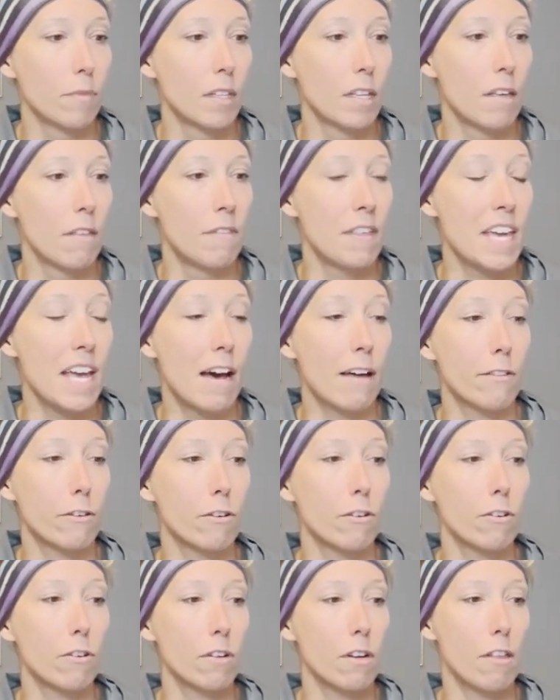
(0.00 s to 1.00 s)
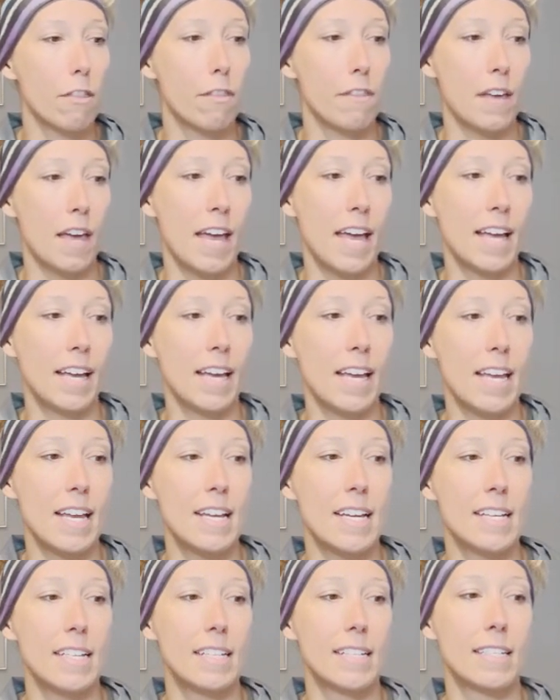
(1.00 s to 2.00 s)
The other thing
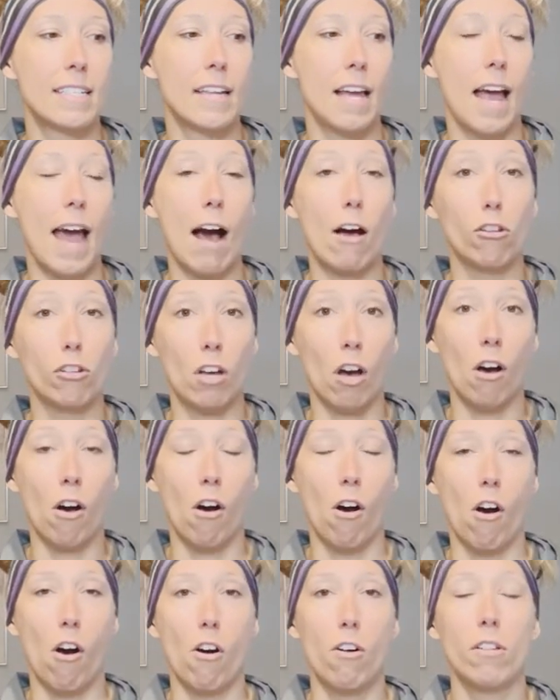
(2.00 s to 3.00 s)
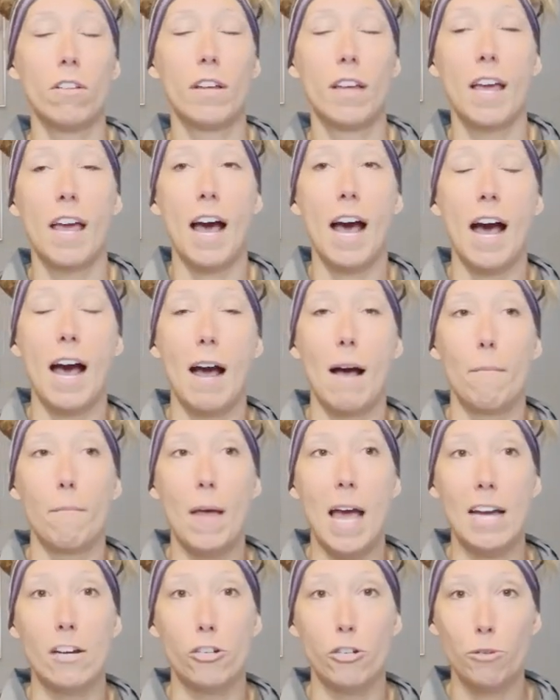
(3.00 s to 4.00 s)
is alcohol.
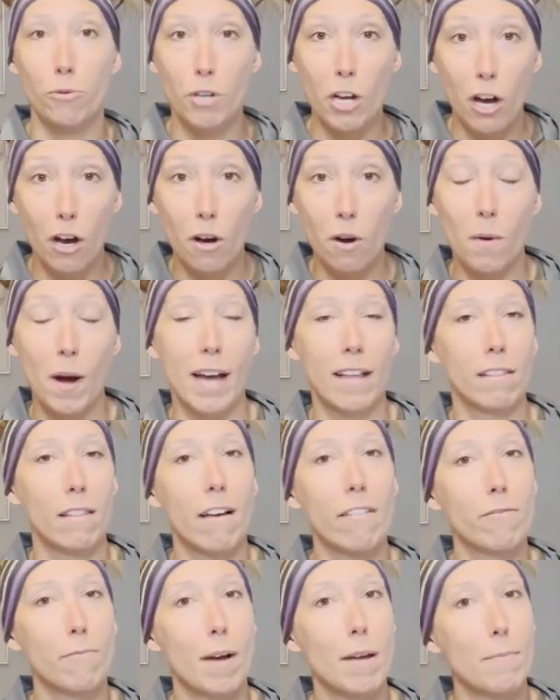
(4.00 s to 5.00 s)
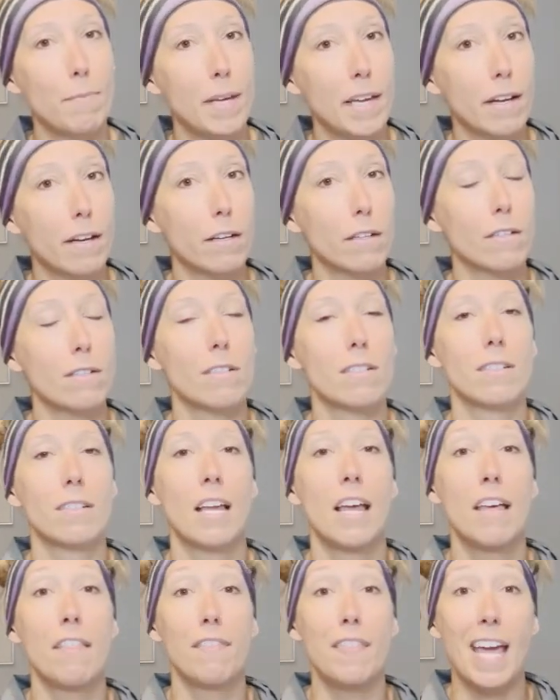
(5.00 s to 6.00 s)
As you know, I love my beers.
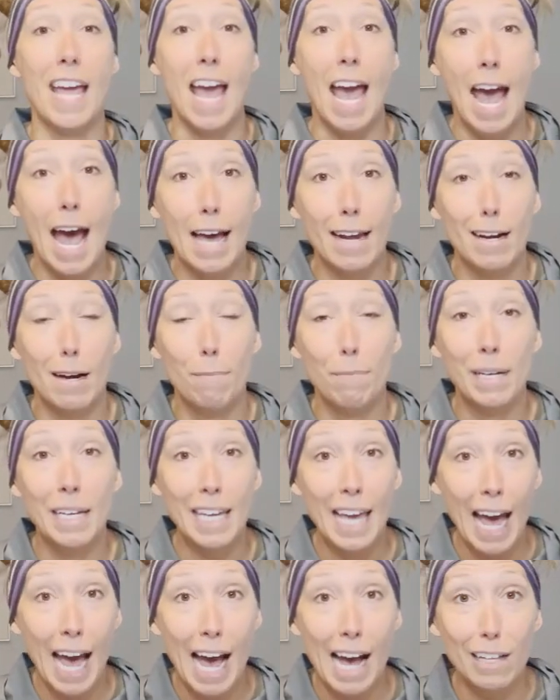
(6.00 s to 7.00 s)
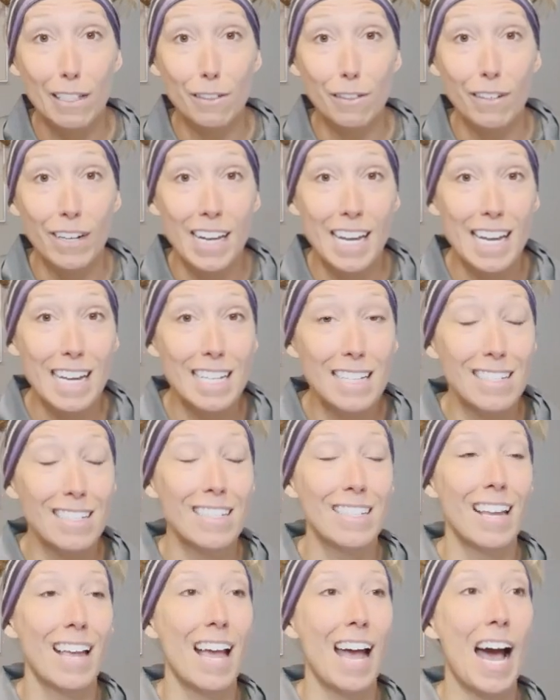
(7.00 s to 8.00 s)
They add up in
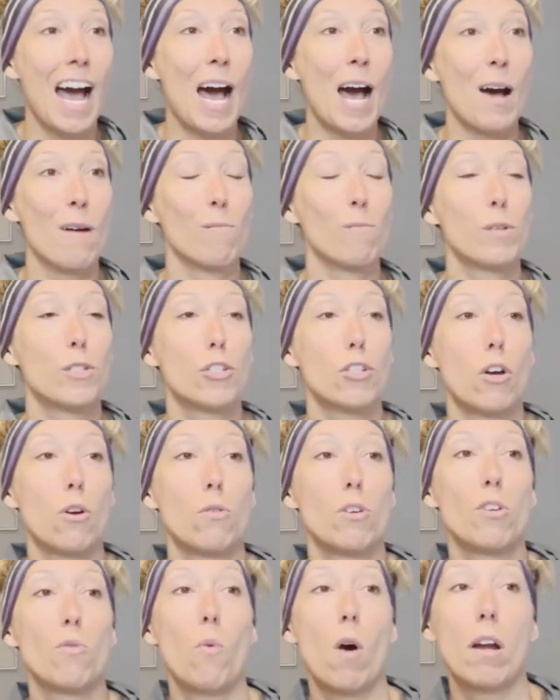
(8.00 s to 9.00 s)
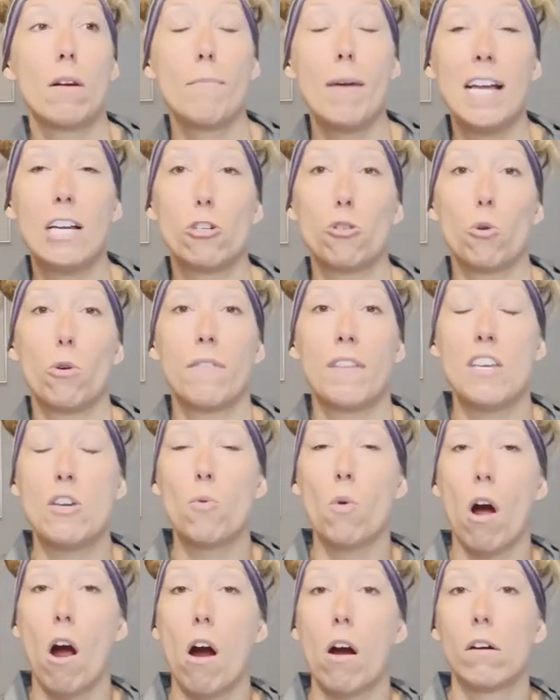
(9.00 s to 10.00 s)
calories. So you want to make sure that
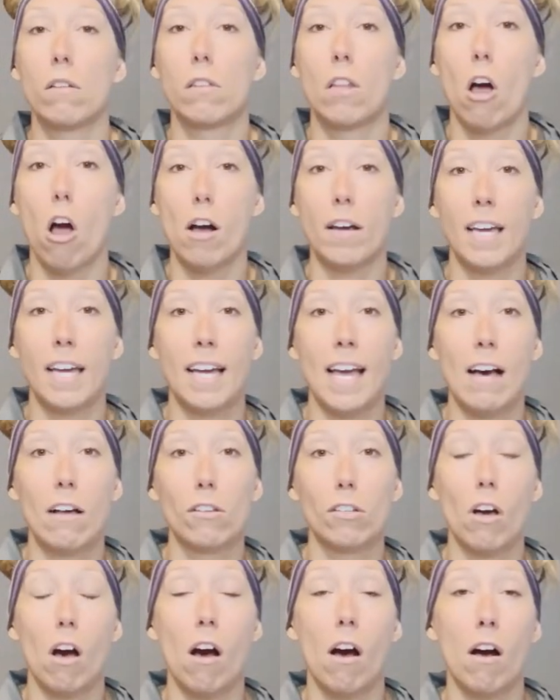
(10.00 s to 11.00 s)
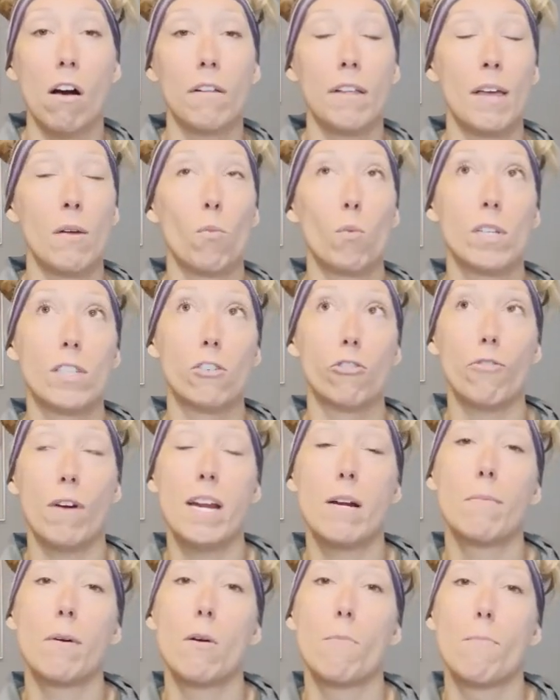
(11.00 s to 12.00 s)
you are logging alcohol. And what's great about